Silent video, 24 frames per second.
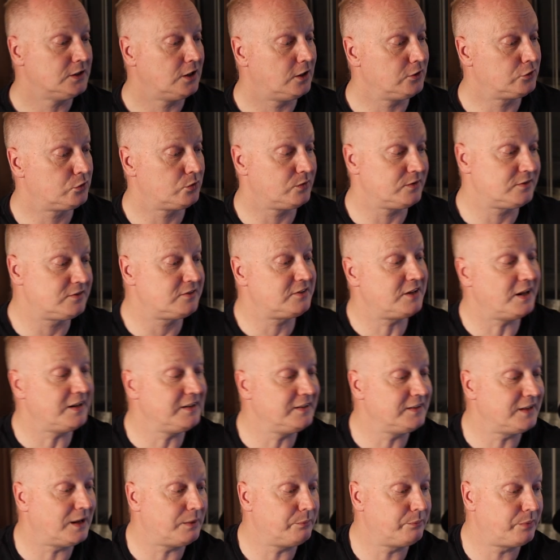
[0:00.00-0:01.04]
to
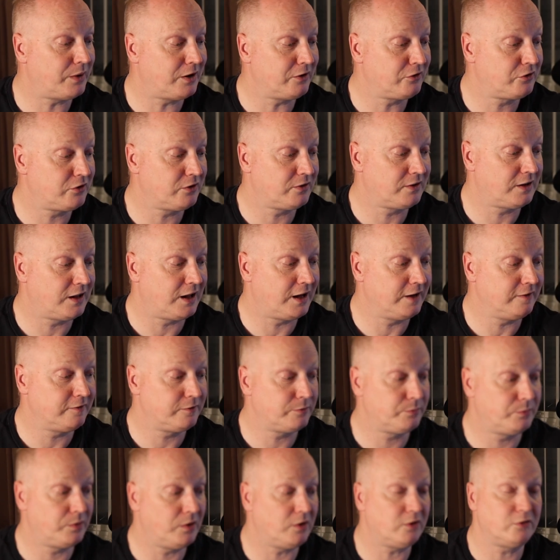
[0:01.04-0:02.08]
extend that battery life,
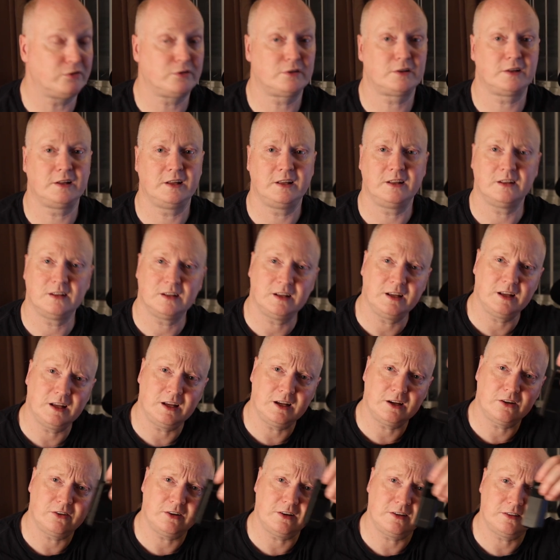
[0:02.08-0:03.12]
but obviously it
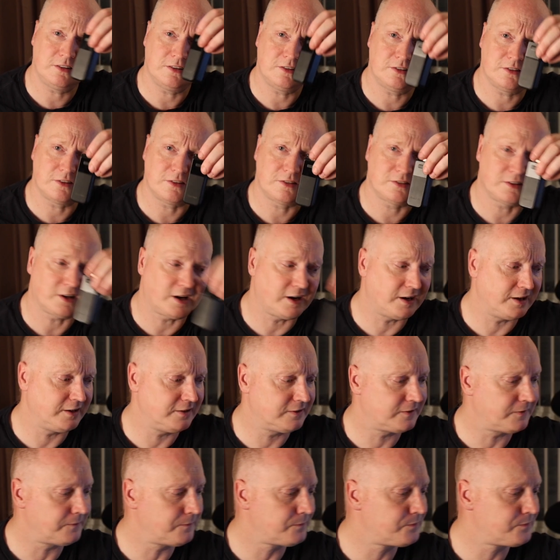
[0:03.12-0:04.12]
increases the size.